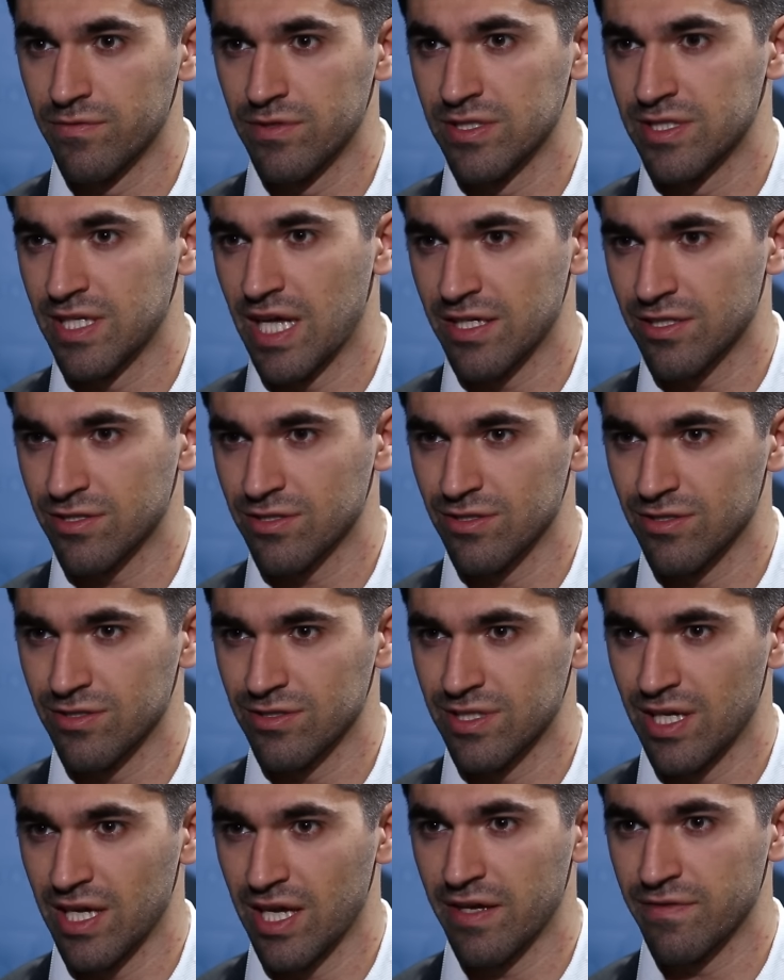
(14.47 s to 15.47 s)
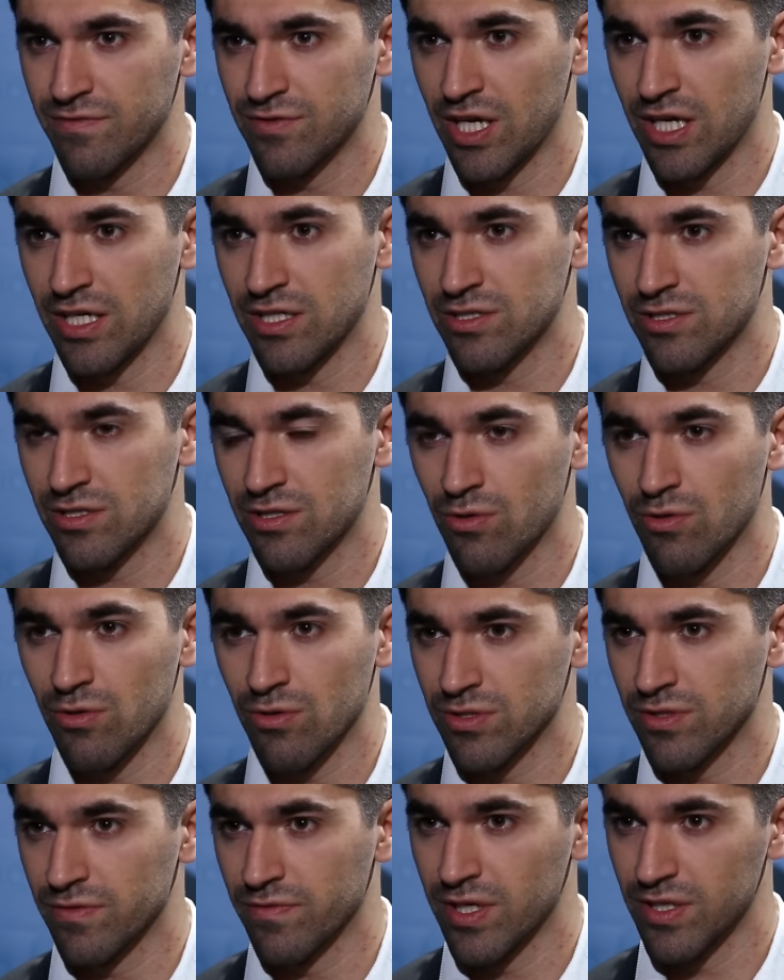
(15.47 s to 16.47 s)
disasters that have changed the
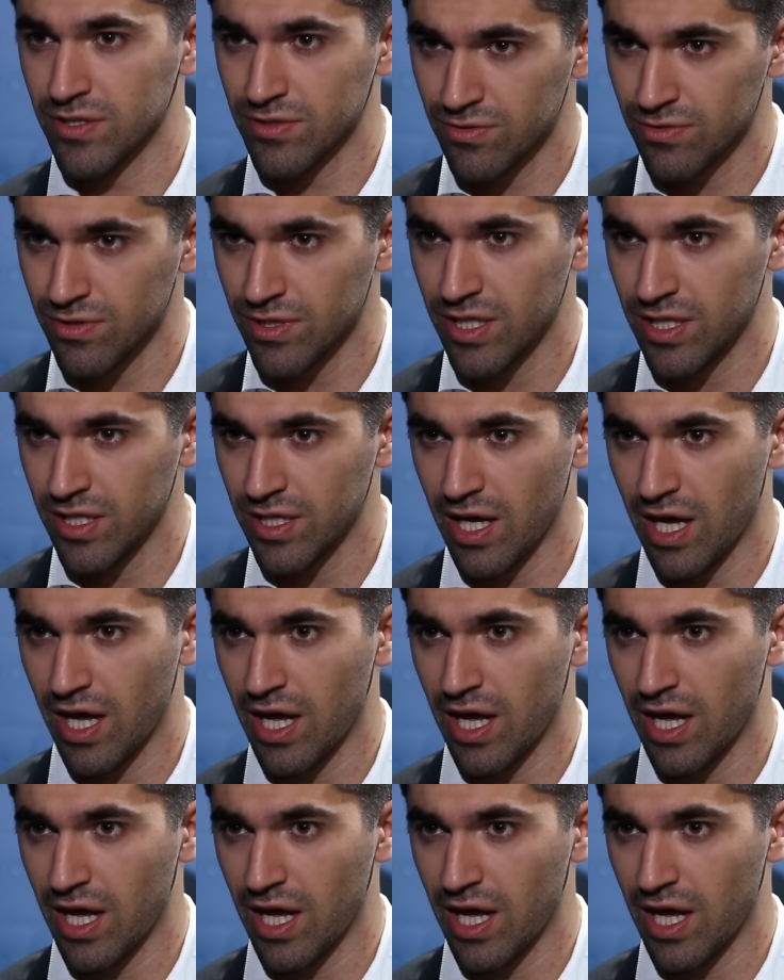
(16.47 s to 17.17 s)
course of history